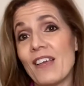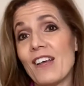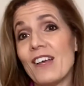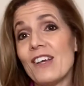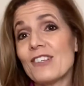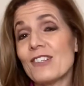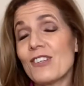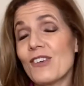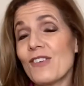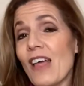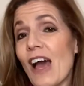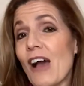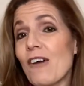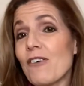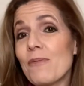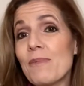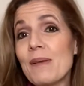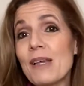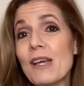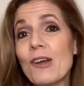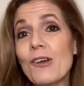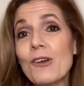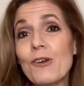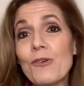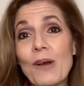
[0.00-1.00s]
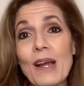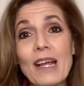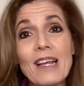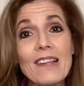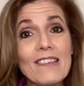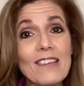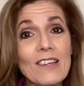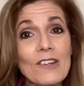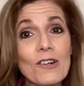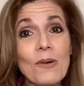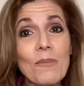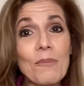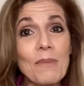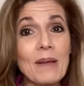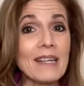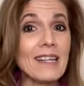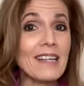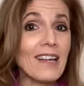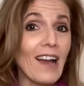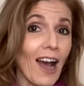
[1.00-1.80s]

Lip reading: So that would be a great little mini